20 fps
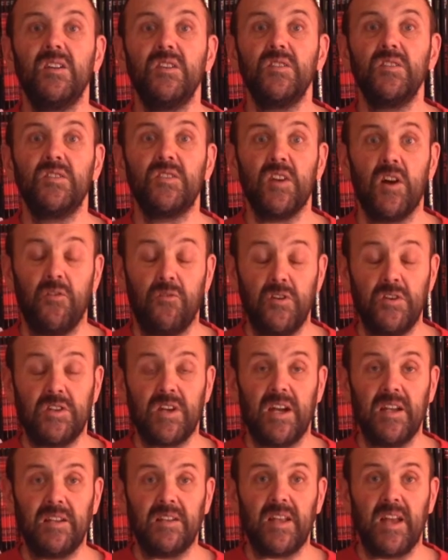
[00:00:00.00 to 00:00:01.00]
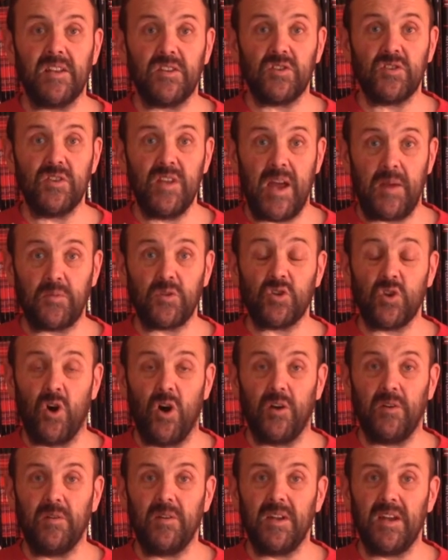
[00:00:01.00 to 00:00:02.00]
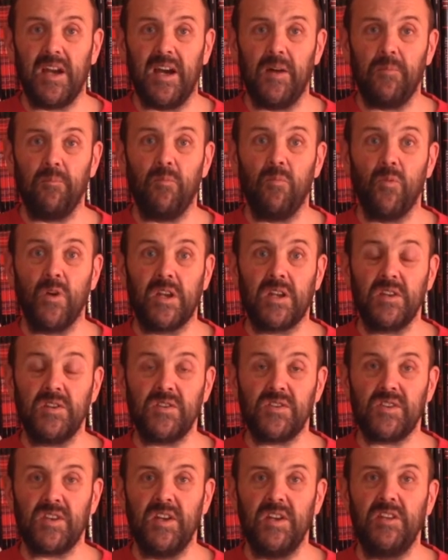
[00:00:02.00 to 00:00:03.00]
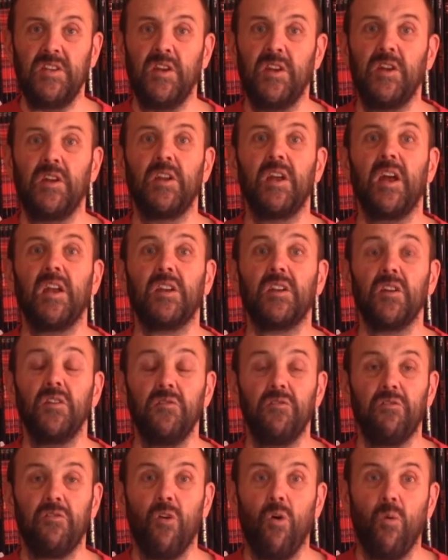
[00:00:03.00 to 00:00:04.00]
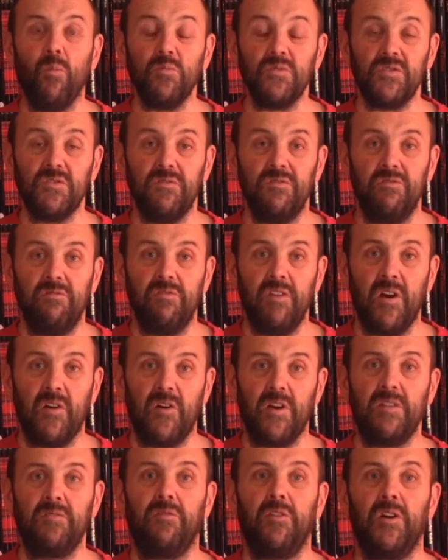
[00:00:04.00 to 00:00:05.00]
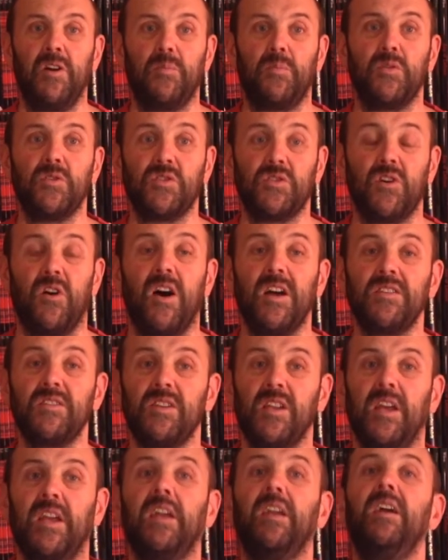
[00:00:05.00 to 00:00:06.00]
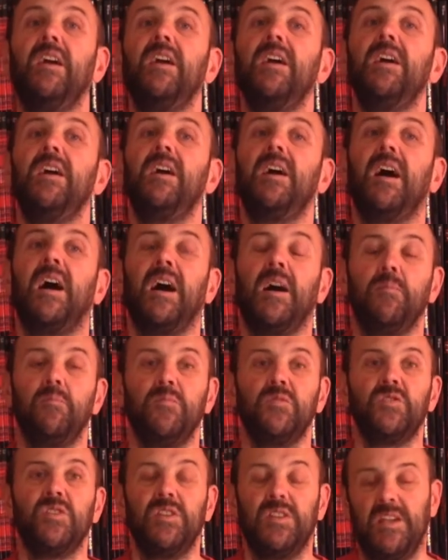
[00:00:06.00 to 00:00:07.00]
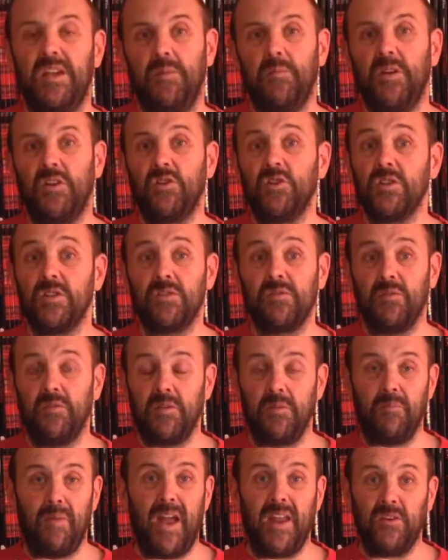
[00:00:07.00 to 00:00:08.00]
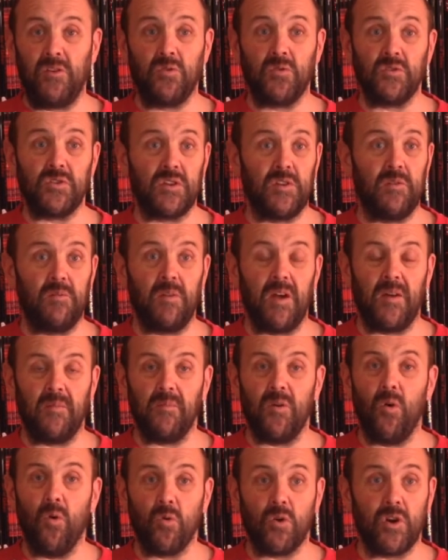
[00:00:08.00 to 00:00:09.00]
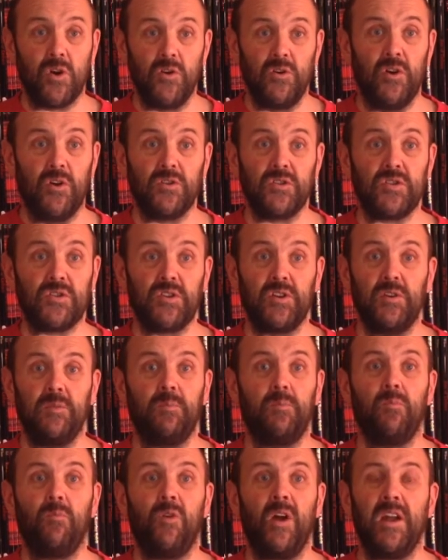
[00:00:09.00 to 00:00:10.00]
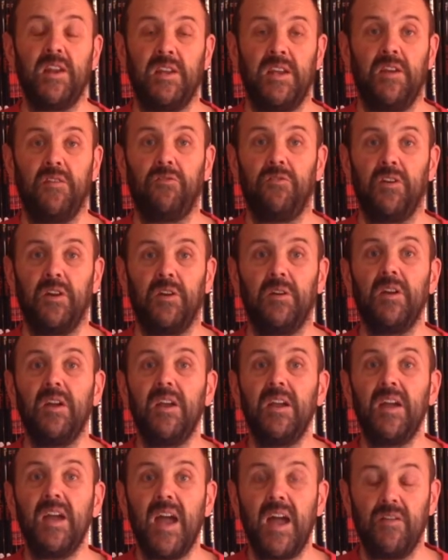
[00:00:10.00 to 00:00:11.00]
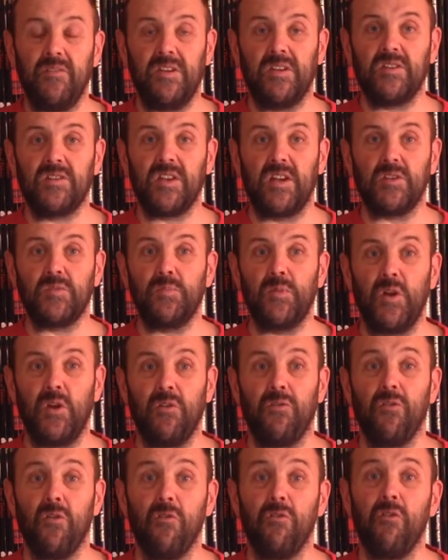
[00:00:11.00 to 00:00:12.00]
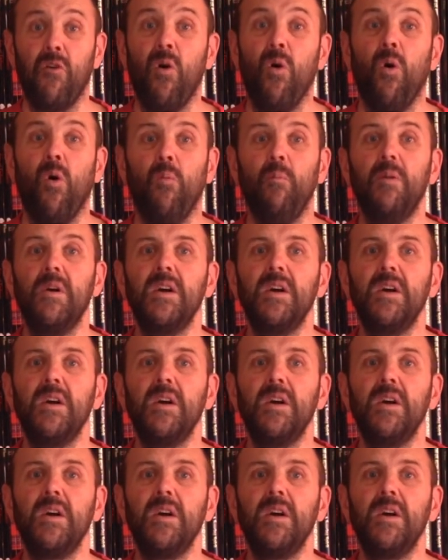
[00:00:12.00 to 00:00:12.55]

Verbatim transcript: So if we take that snapshot, um, we can see that it, it conforms very, very precisely um, to the images from the manuals and um, all kudos to Rainier for having such beautiful form.